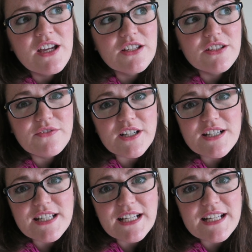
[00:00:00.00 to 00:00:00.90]

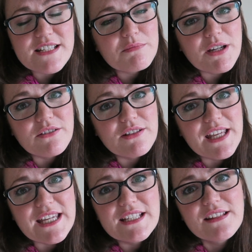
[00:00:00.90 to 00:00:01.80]
University is about
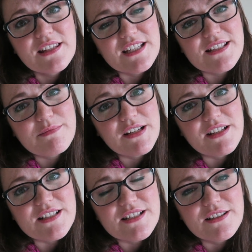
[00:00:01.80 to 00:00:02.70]
gaining the
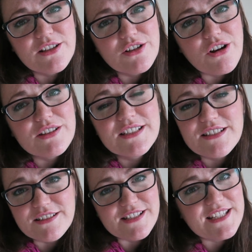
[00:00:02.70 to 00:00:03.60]
experience and the knowledge
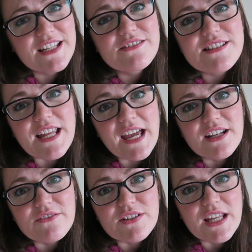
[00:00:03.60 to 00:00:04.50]
and the skill set and
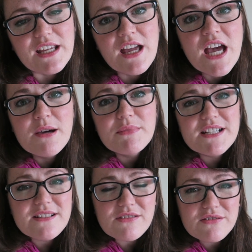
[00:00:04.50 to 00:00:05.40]
everything, but
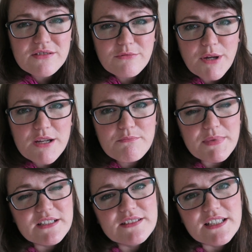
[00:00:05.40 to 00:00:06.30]
it's also about
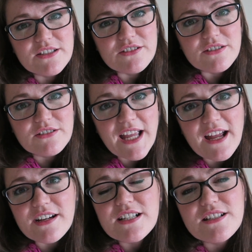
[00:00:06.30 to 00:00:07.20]
building your
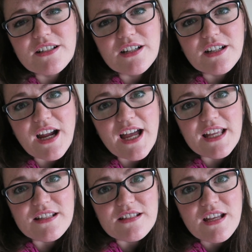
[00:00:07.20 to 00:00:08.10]
character
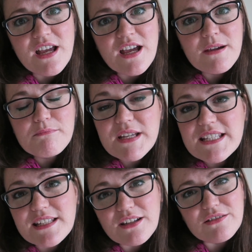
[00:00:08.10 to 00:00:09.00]
and
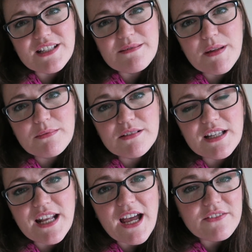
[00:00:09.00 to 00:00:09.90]
meeting all these people
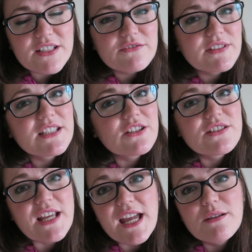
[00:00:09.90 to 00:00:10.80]
and having a really good
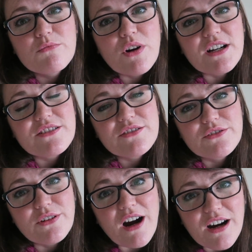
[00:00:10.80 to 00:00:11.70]
time whilst
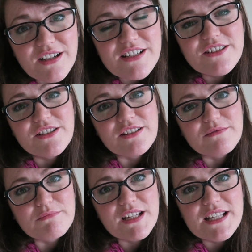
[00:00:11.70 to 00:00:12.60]
you are a
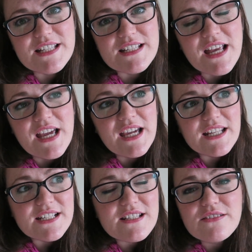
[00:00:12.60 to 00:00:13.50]
student, because
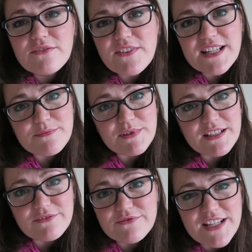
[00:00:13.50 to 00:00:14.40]
it is an investment
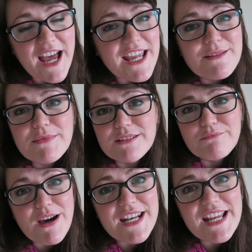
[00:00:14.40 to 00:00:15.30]
of time and
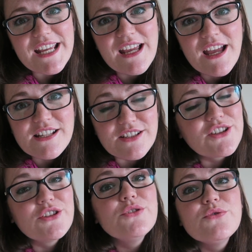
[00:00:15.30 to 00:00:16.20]
money. It's a
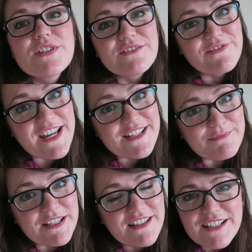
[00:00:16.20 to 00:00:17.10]
huge
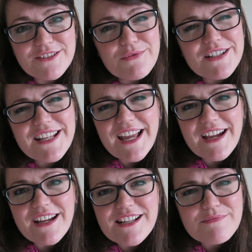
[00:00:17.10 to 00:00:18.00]
investment, and you want to
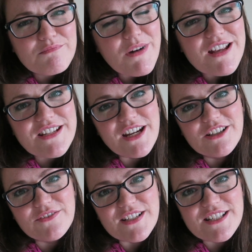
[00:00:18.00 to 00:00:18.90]
get as much out
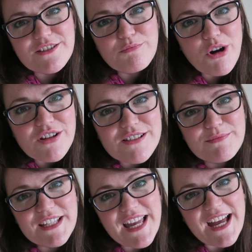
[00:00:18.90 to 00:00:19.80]
of it as you
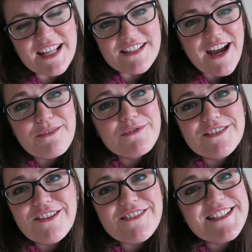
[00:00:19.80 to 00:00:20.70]
possibly can. I would
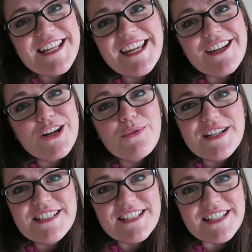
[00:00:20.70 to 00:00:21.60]
not say go
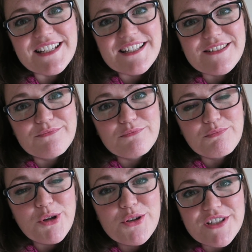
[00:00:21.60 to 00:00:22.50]
into this
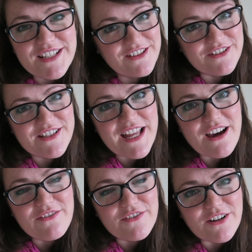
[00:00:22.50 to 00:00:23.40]
pushing
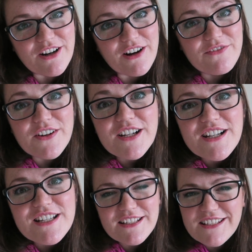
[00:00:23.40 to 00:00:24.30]
yourself for a
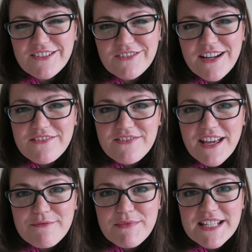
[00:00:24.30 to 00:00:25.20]
first, you know, if
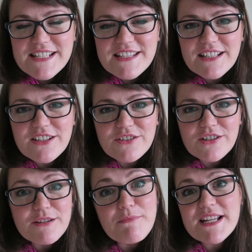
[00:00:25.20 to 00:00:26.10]
that means that you're
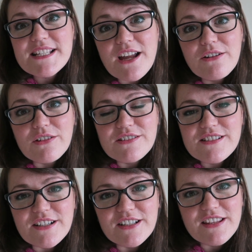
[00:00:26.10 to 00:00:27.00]
going to miss out on
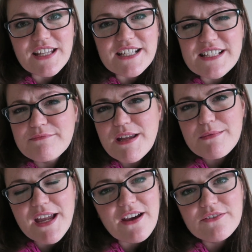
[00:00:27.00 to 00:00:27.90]
certain things and
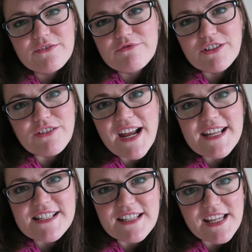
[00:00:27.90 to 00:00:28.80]
maybe have
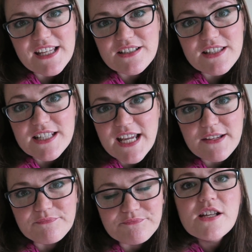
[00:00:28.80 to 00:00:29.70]
regrets at the end of the day.
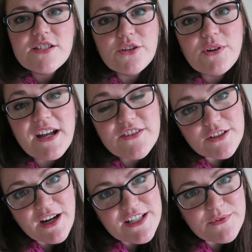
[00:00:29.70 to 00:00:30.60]
So after
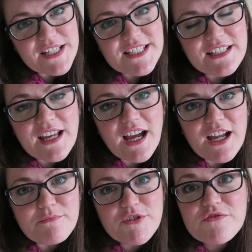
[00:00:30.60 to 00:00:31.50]
graduating,
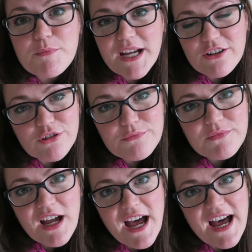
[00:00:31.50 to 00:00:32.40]
I moved back home,
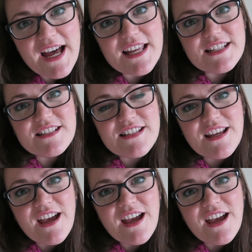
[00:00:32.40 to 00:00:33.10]
and